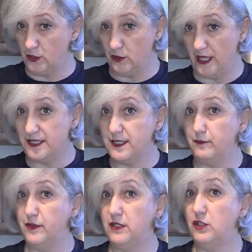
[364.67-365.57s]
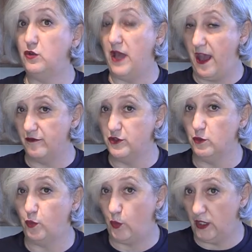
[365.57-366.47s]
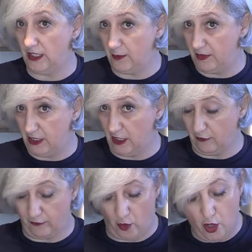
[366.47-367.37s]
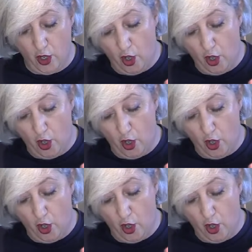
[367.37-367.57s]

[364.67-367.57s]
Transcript: So that's something that you have to really be careful.